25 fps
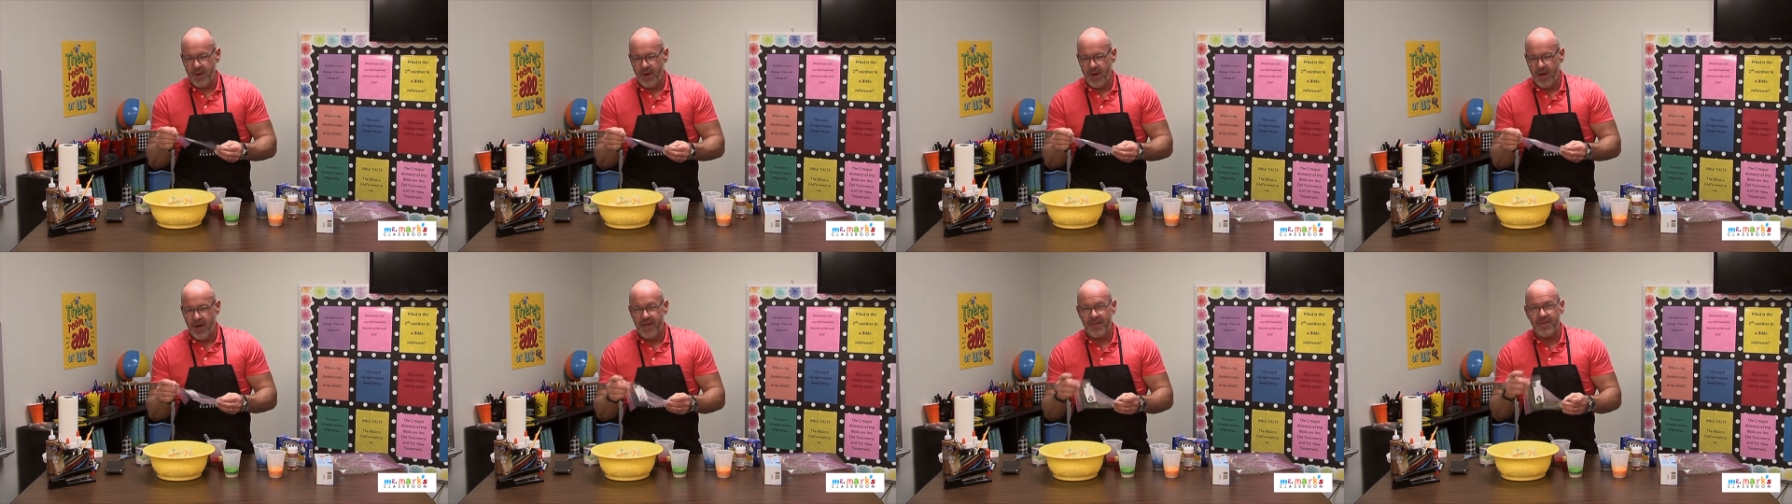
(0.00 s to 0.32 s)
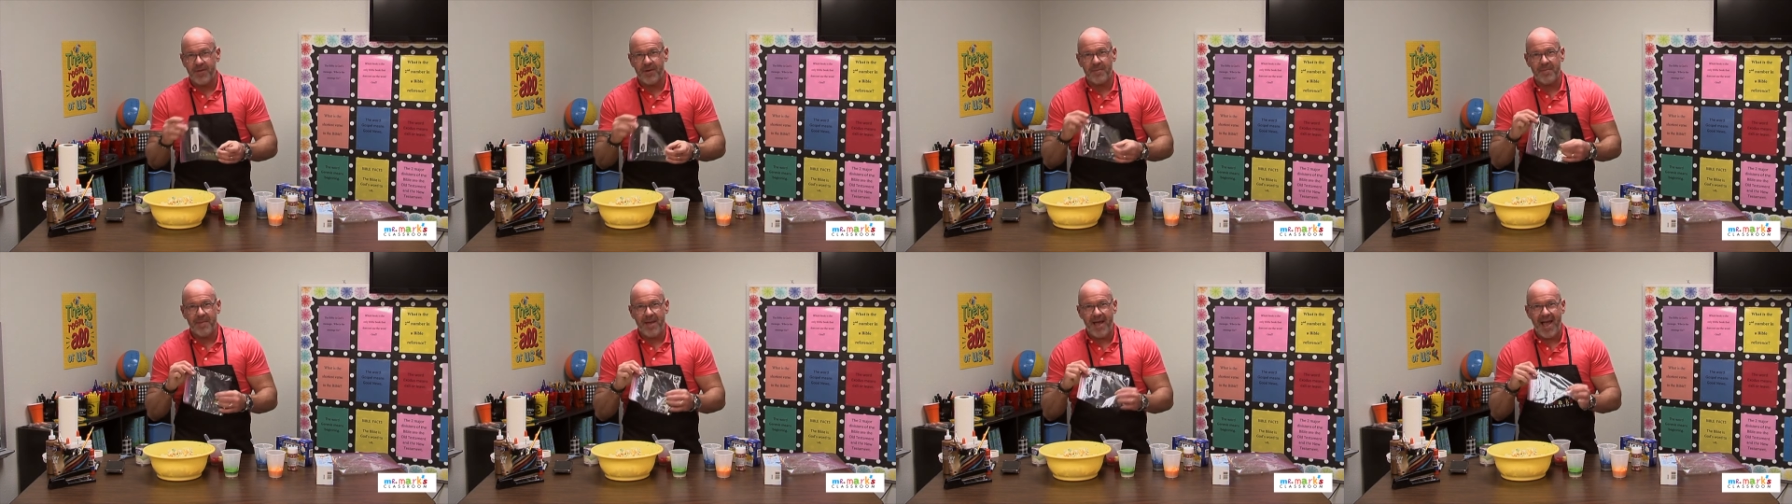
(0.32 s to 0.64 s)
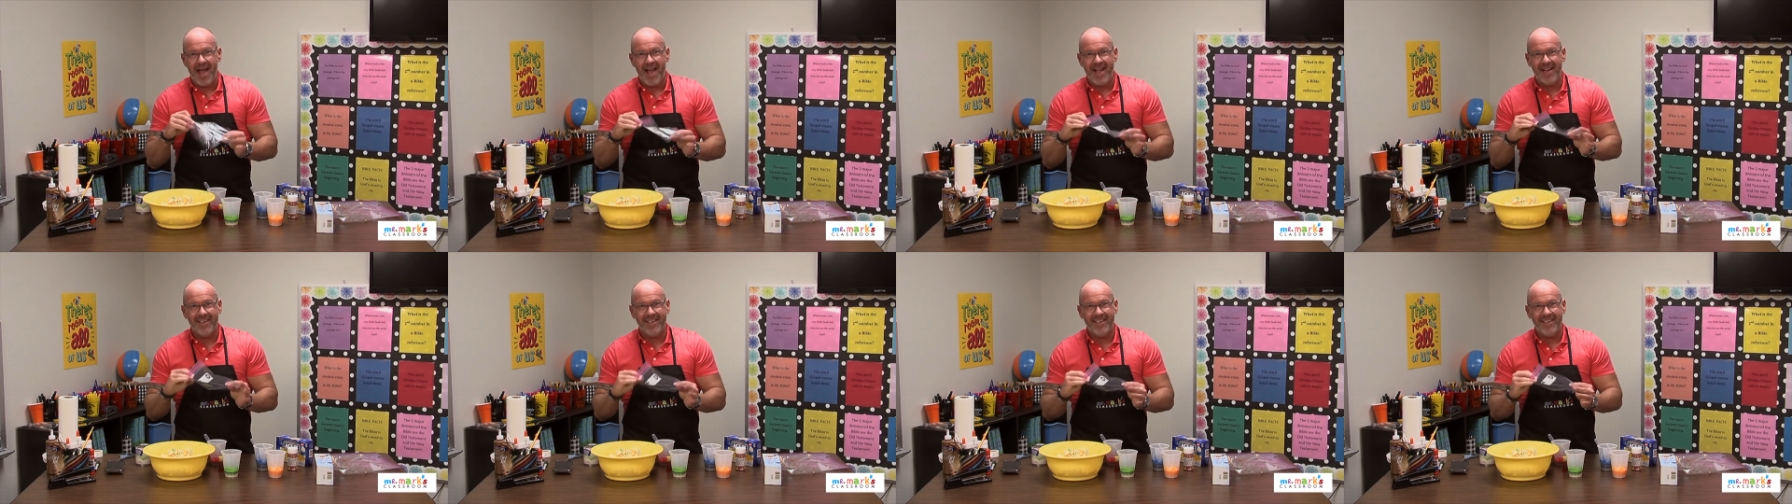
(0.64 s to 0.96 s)
on their
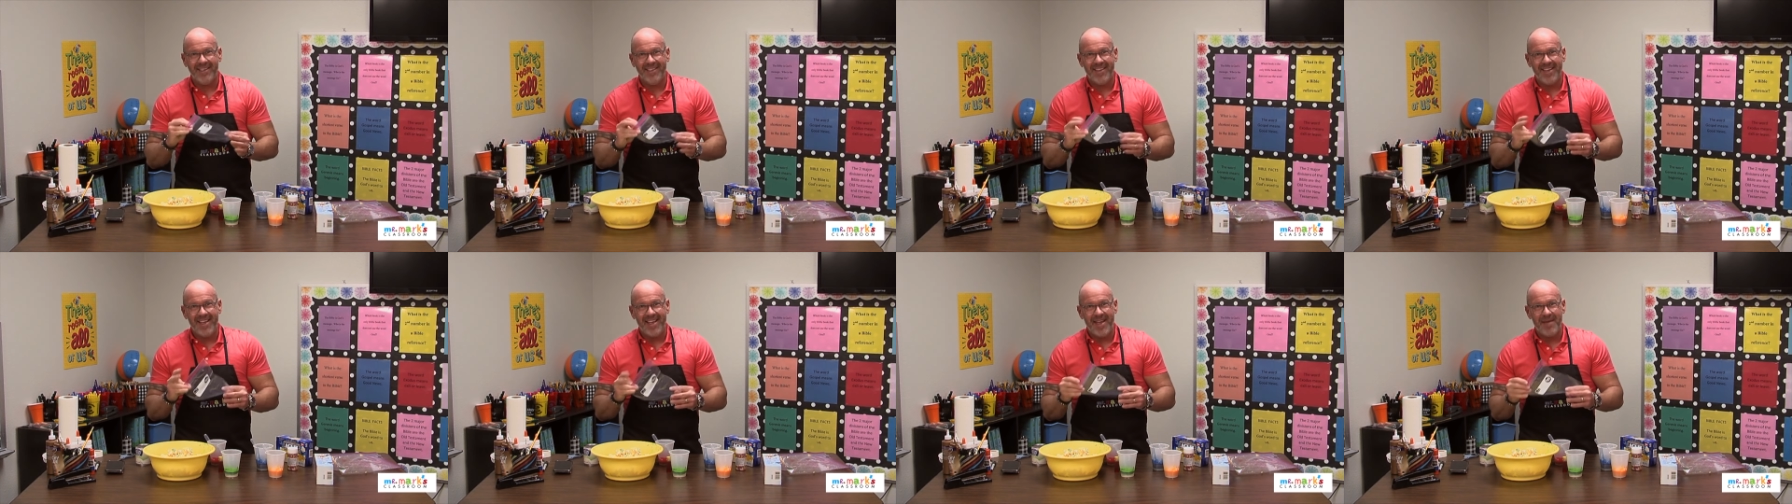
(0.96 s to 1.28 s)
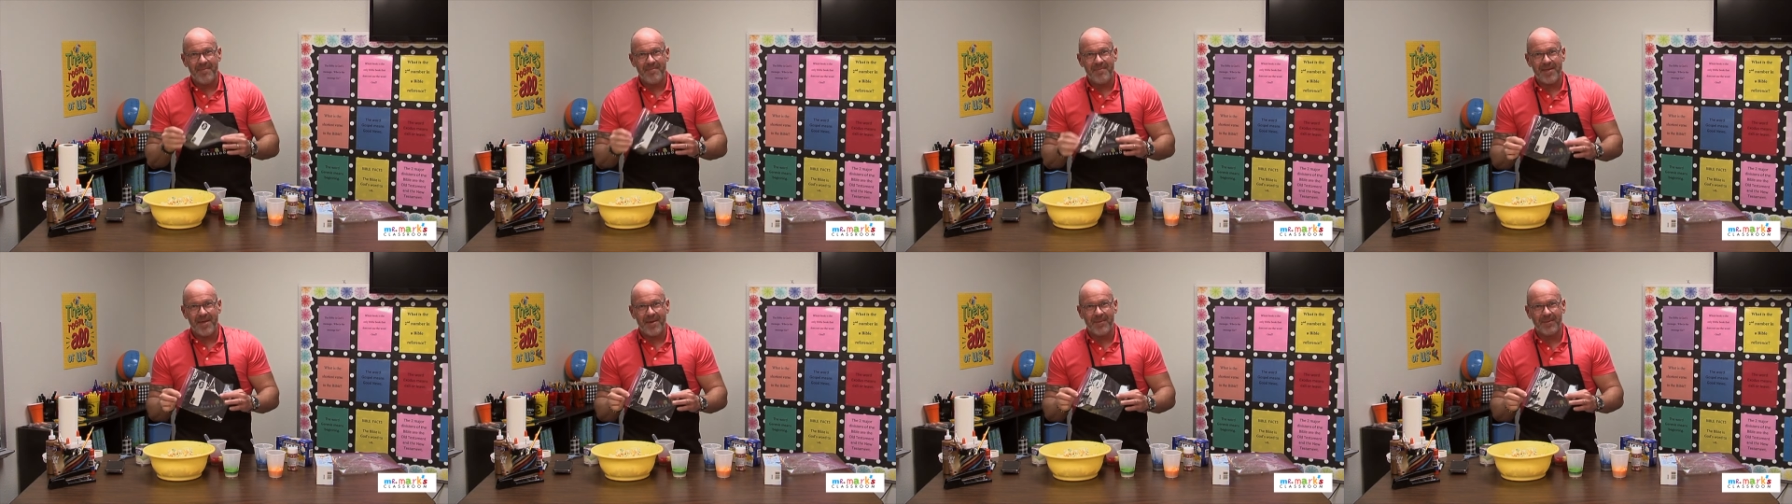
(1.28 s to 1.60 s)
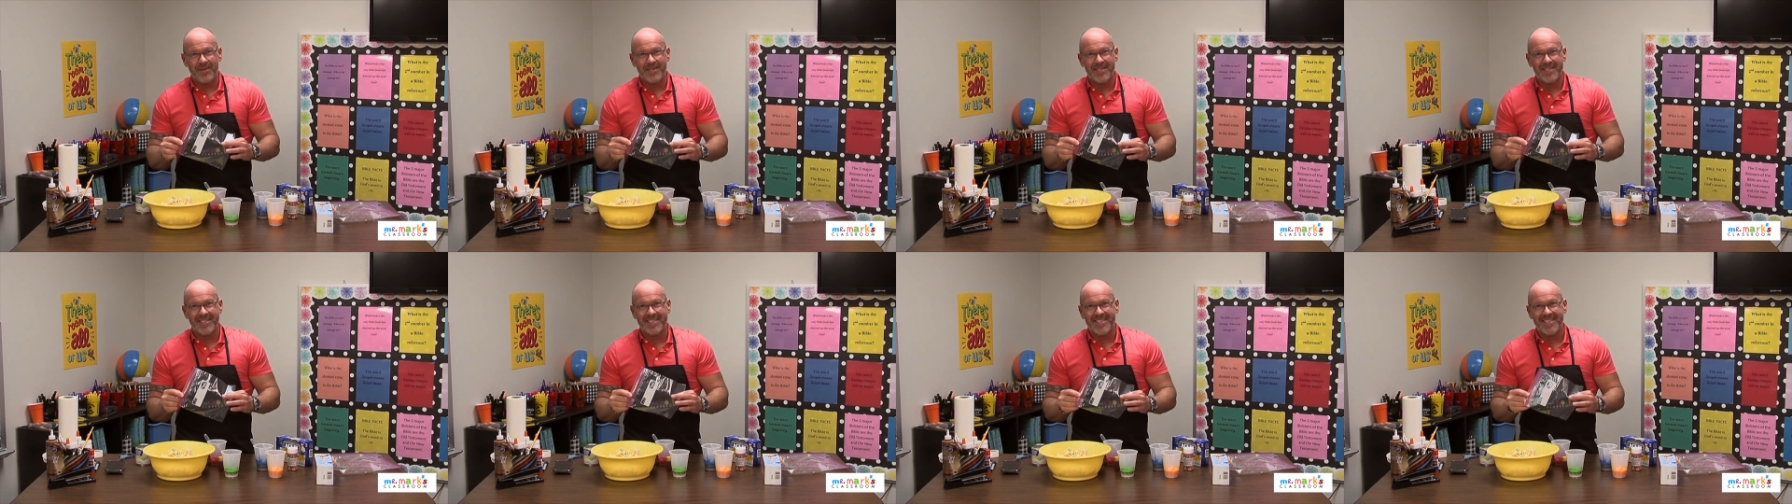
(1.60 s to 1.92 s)
bag and be
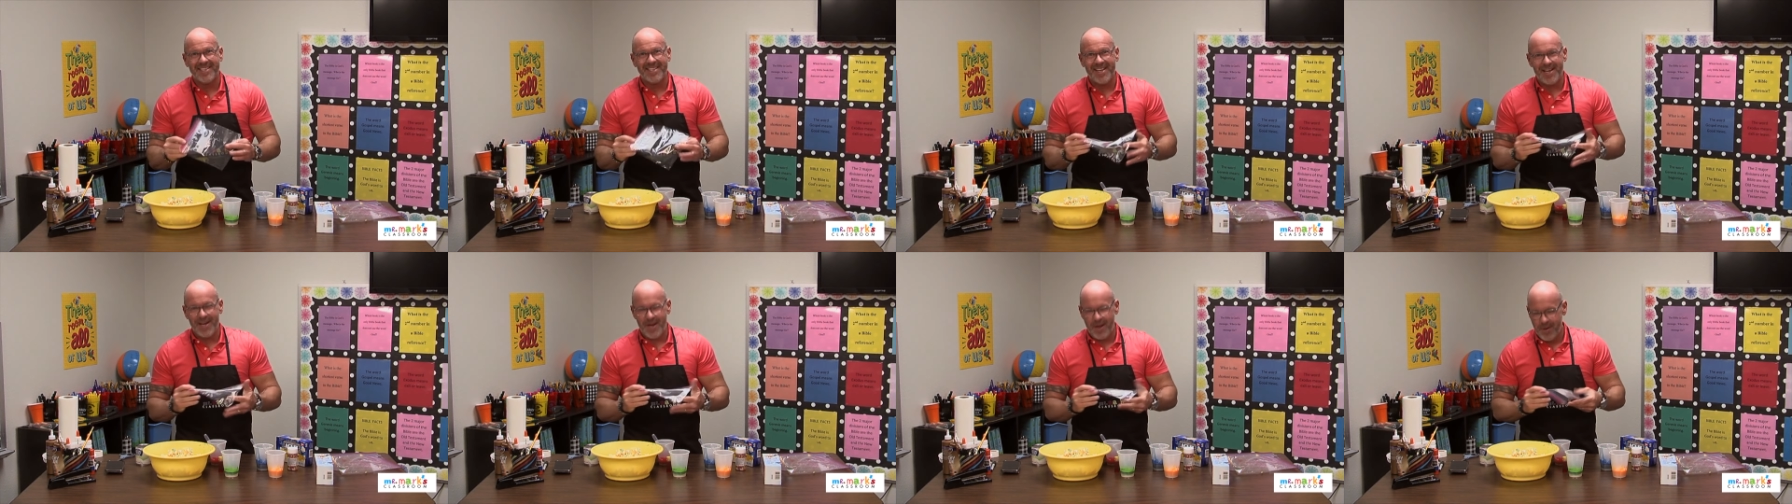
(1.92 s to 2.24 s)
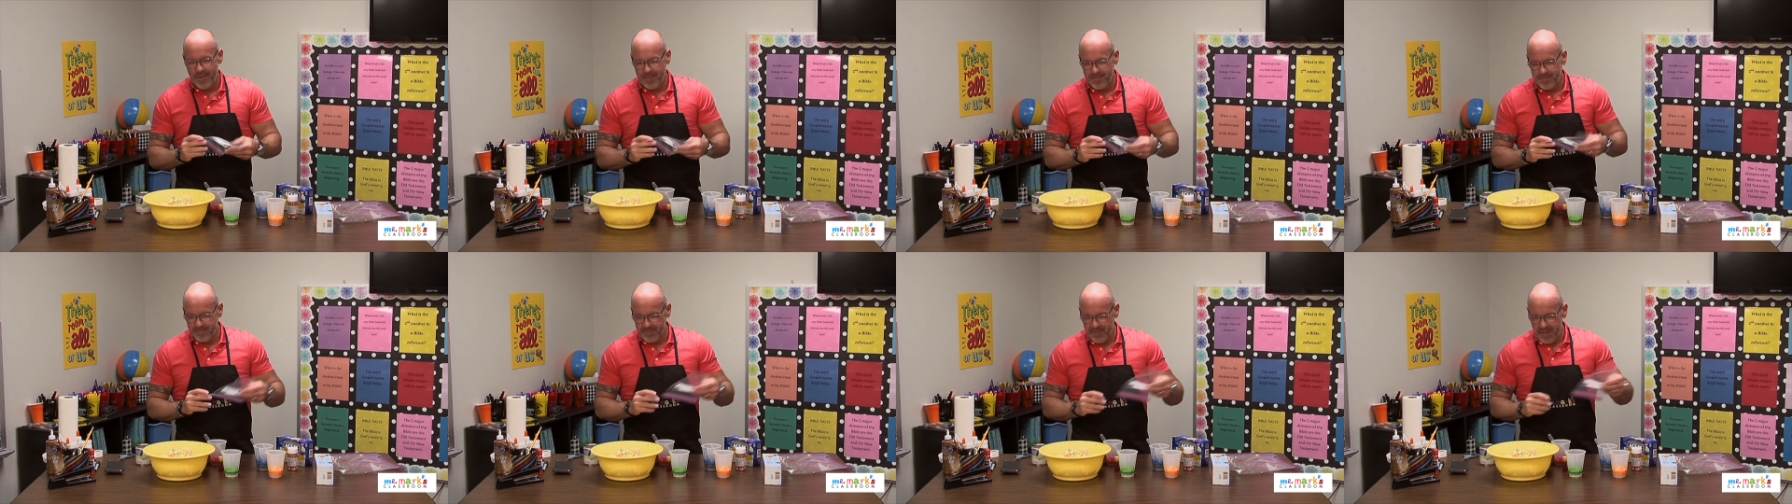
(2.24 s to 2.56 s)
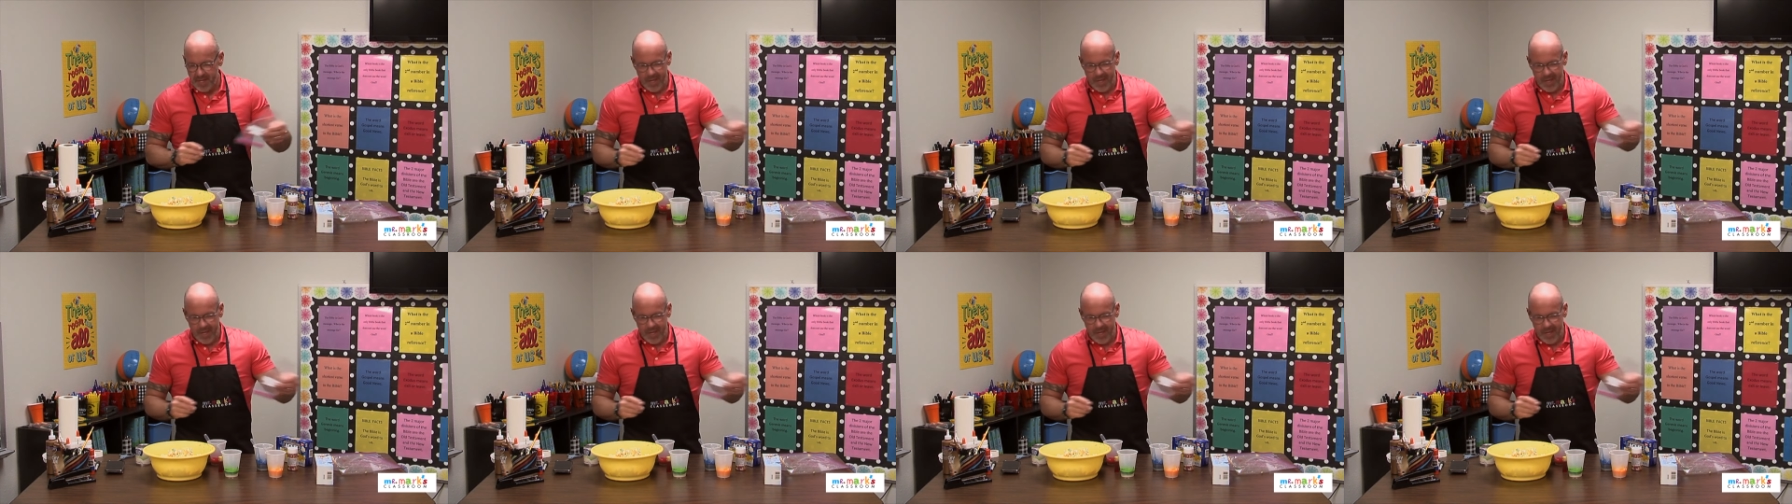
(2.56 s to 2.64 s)
able to send it home.